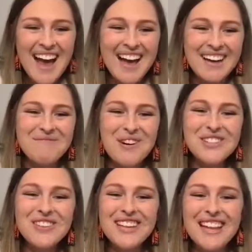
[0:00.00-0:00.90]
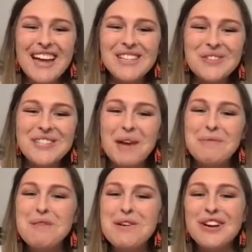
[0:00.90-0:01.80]
Most of the clients would tell
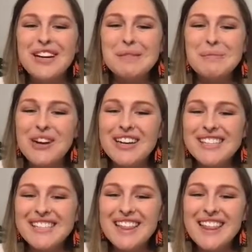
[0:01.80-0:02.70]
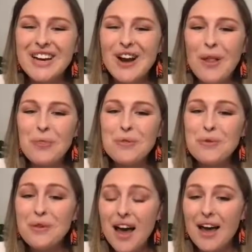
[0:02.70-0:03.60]
me about their experiences that they'd gone through
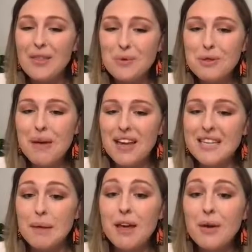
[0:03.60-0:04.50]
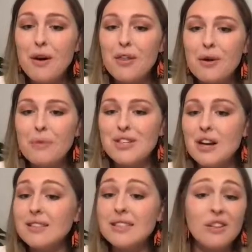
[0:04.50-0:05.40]
the pandemic, whether it was
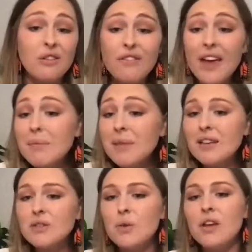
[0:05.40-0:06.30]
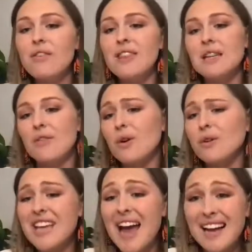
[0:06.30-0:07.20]
not seeing their families or even the
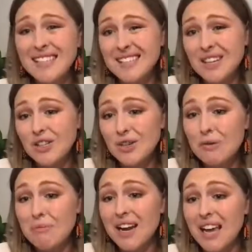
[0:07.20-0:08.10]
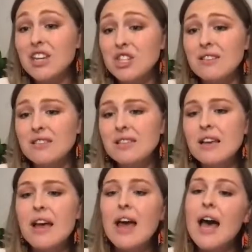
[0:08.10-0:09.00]
difficulty accessing certain medications.
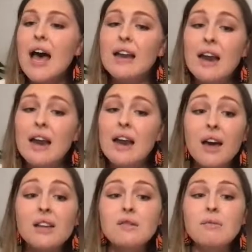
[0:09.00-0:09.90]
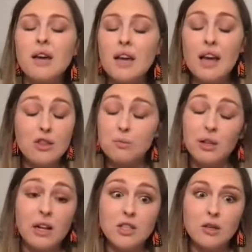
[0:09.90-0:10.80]
Now, because of my
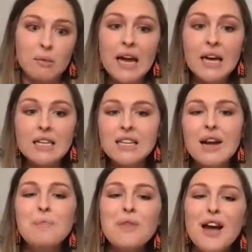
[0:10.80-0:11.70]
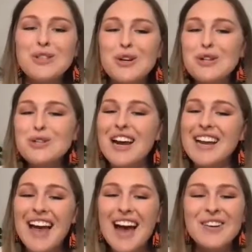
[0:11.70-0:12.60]
anthropological mind, I started trying to
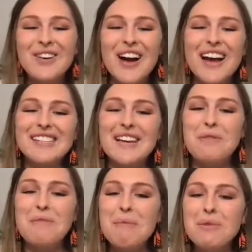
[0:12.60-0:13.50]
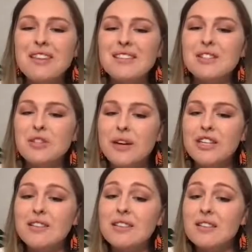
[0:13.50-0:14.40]
categorize and remember these
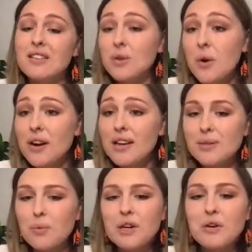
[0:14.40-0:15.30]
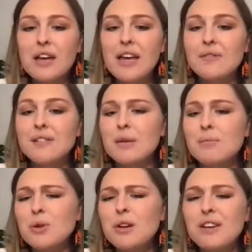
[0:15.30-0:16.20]
situations and these stories, wondering if some
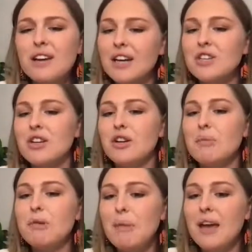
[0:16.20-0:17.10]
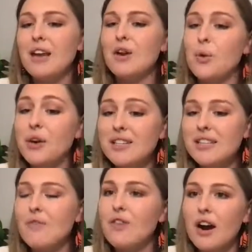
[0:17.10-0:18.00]
sort of collection could be made in order to
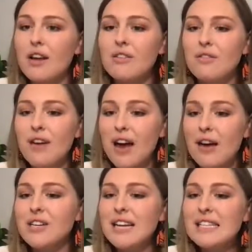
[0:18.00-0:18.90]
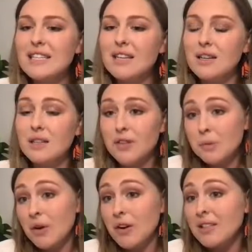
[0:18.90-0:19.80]
safeguard the everyday details of
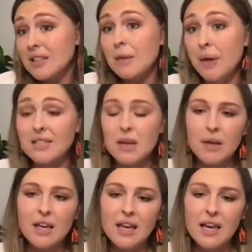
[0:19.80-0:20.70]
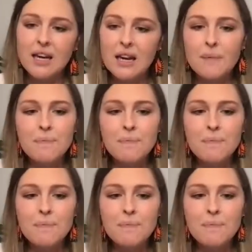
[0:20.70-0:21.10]
experiencing the pandemic in Canada.